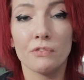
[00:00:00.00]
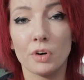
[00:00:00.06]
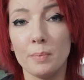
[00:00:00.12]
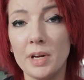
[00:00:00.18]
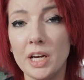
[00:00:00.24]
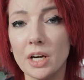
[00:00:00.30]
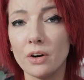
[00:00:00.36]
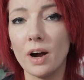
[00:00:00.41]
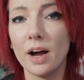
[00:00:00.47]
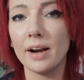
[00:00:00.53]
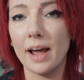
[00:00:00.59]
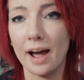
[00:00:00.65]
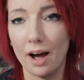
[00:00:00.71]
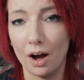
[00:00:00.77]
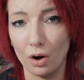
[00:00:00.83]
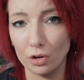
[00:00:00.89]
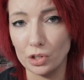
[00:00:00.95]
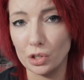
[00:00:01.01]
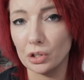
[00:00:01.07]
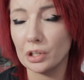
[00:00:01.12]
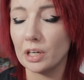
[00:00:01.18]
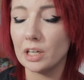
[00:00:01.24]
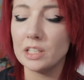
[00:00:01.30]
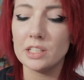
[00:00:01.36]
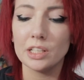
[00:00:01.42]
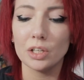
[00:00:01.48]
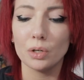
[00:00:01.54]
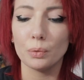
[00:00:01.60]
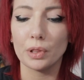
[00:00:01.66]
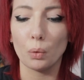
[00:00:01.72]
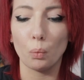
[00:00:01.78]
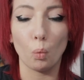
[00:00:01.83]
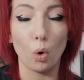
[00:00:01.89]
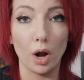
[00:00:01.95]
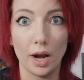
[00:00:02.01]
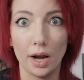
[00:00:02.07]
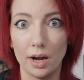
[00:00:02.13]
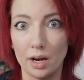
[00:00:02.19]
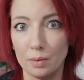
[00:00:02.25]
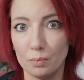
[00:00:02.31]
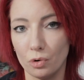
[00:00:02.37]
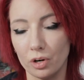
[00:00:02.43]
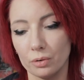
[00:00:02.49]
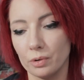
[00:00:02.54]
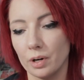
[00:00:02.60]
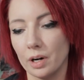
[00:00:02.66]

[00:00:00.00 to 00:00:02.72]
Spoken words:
From here on out, you're gonna deal with way more